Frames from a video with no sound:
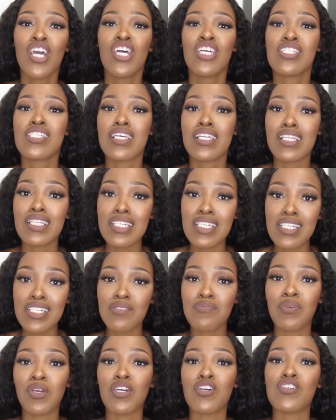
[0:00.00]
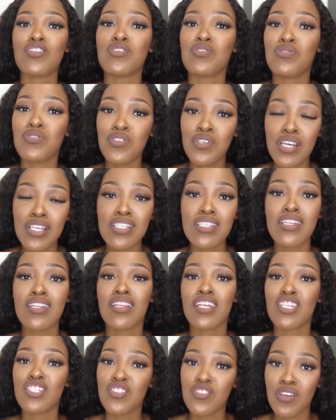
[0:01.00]
to lead because you trust in
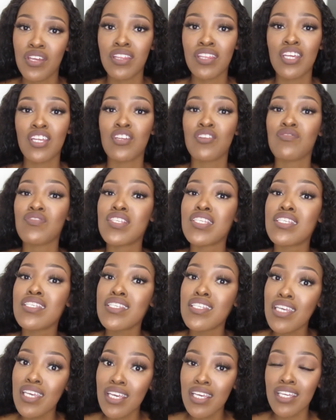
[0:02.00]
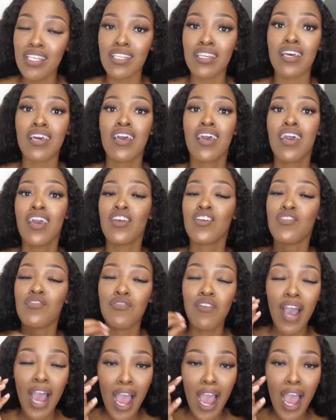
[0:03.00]
their strength and you've